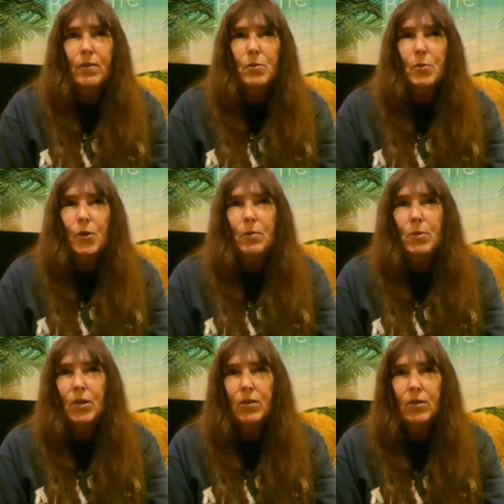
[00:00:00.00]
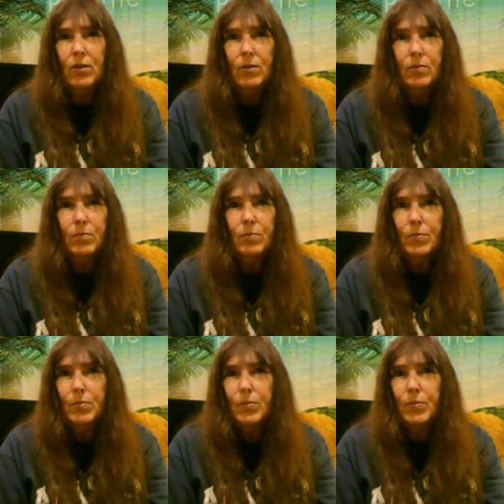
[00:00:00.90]
It would probably be under
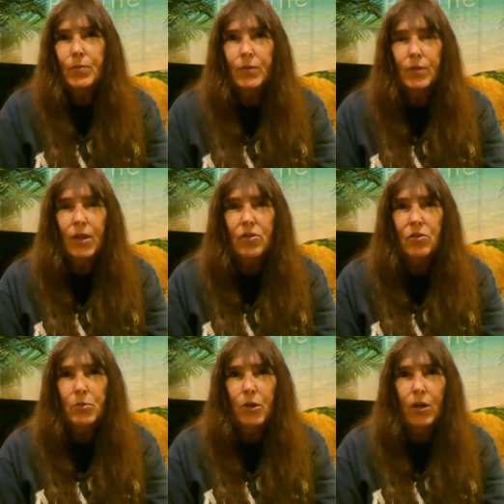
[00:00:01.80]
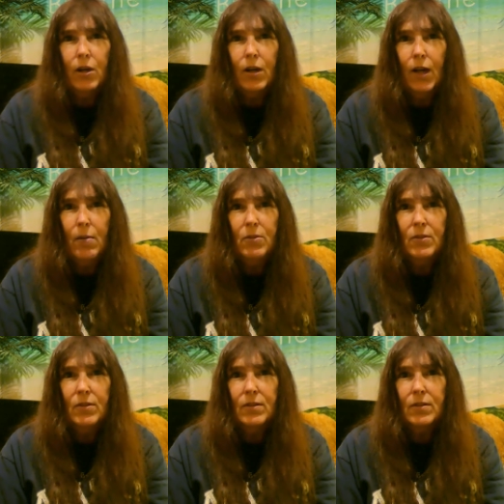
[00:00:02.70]
national park
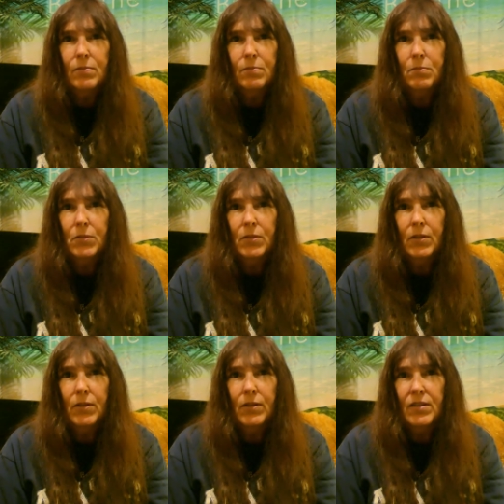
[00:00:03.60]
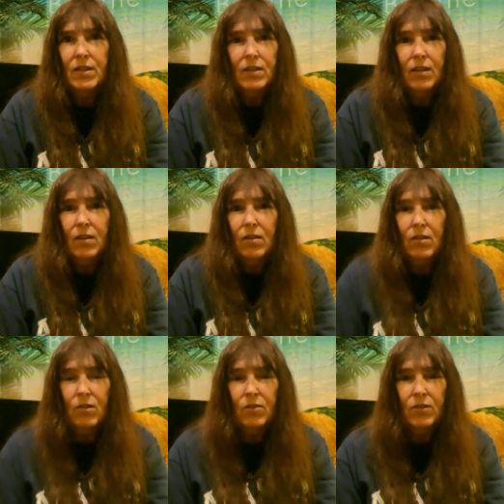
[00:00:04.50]
cabins in Sitka or
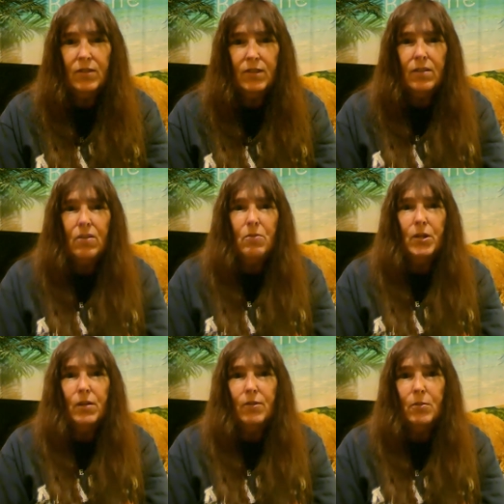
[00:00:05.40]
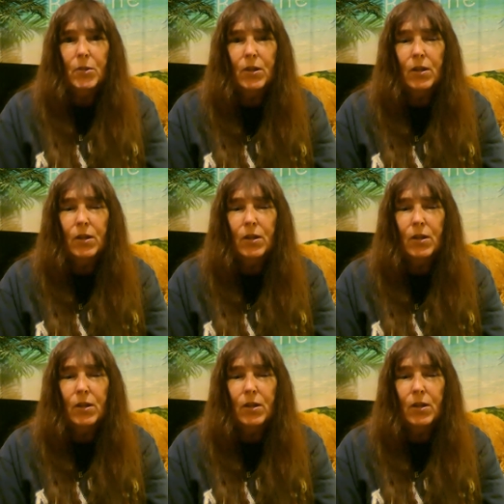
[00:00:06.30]
close to Sitka or whatever, but